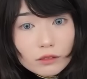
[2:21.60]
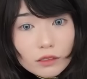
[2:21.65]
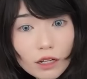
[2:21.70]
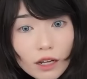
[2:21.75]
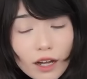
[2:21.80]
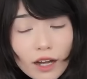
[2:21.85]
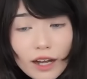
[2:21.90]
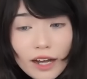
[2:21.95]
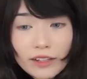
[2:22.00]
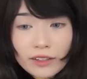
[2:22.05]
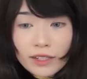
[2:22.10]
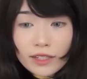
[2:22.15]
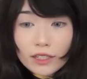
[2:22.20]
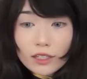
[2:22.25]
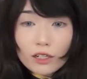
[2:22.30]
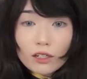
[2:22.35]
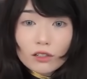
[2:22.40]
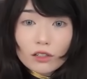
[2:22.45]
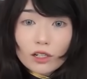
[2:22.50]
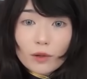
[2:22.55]
Uh, I think
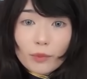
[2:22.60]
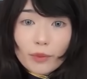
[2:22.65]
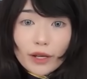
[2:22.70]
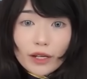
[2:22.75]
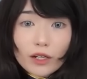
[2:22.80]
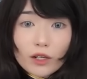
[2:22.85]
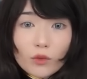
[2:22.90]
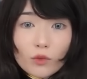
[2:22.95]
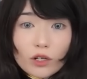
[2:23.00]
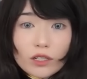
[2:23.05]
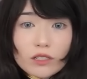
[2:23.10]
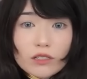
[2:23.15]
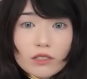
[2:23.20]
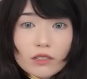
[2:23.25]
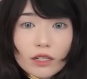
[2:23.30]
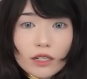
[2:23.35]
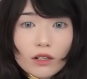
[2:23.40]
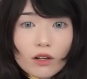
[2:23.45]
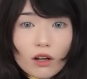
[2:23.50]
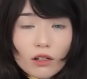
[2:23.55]
it'll look better once
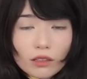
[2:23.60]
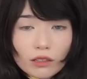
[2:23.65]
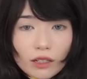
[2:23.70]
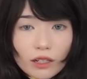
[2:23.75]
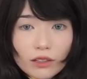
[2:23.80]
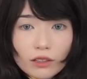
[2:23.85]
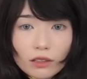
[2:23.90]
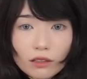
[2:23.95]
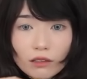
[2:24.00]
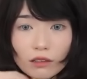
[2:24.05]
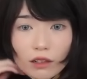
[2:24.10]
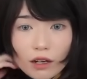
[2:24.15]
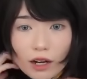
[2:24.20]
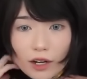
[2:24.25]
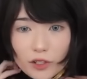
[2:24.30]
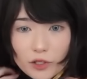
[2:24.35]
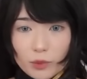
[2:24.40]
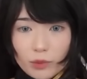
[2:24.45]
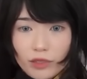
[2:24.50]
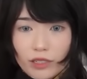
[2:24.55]
like all the other
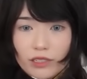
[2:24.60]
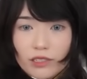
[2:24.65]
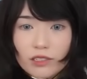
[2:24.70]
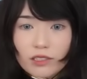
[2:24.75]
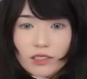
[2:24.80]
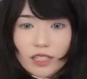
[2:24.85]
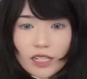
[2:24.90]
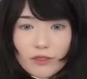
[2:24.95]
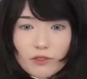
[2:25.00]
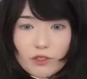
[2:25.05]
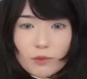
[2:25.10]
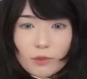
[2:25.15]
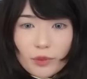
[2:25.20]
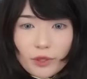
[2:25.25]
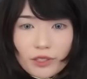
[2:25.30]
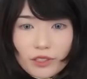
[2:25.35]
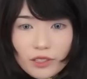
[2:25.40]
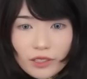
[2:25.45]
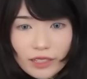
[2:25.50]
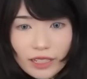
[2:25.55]
cosplay stuff's
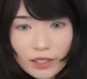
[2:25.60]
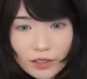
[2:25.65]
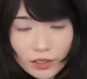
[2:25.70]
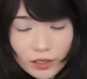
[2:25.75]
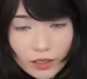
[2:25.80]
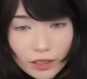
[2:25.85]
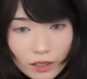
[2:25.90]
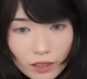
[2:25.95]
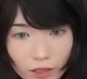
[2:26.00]
put together.